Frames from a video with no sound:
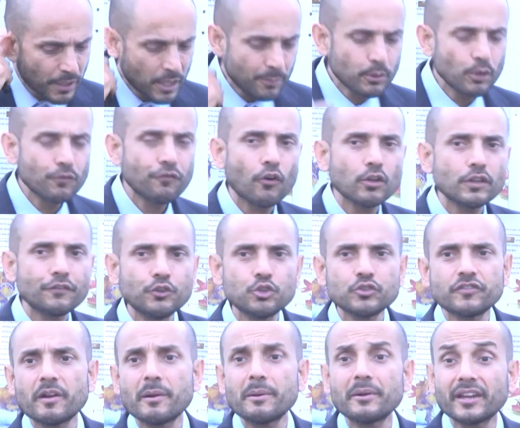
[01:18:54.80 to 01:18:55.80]
people who follow
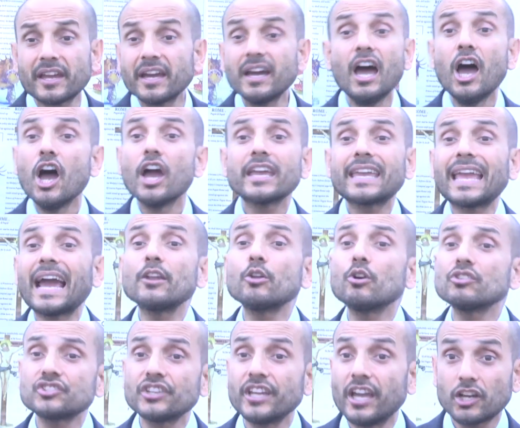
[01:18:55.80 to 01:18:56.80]
Future for America
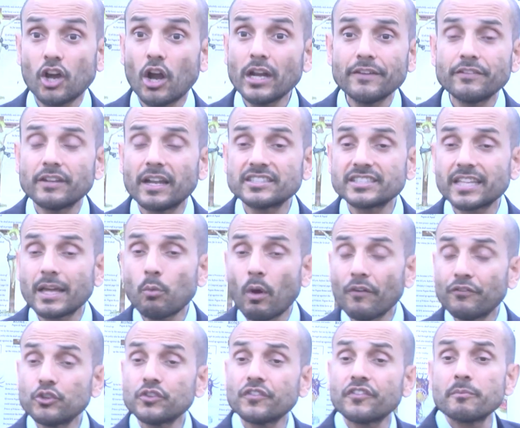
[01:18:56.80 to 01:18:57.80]
cannot see. I can't even understand
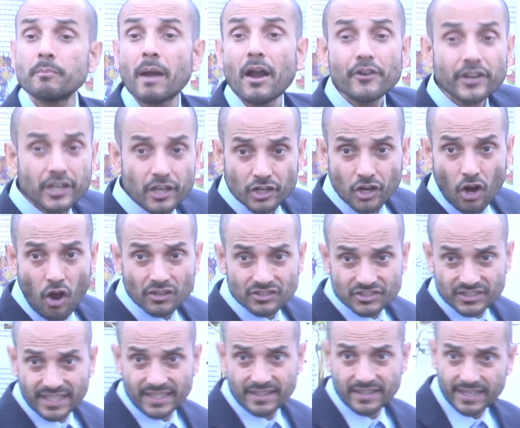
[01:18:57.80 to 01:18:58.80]
why Future for America can't
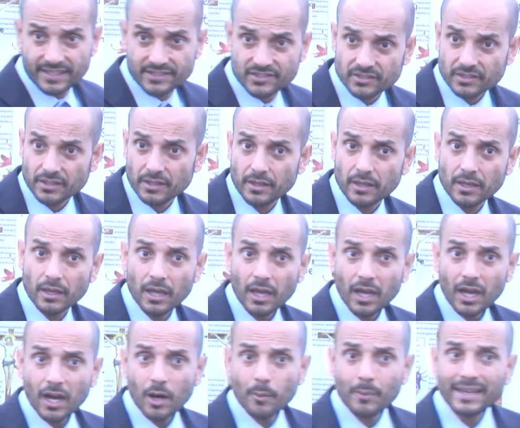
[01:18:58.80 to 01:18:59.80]
see this.
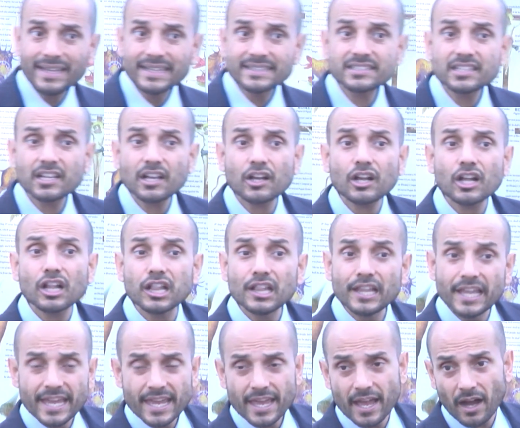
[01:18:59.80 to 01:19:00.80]
I mean, it's
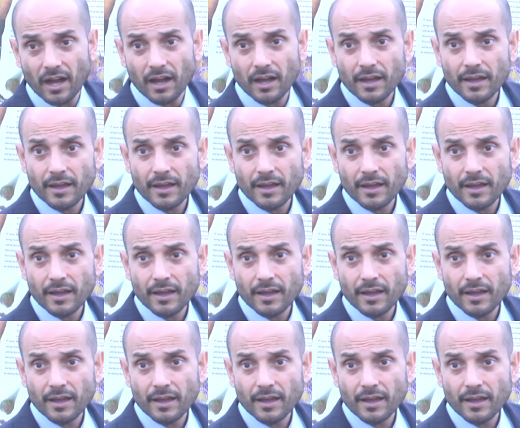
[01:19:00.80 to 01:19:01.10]
clear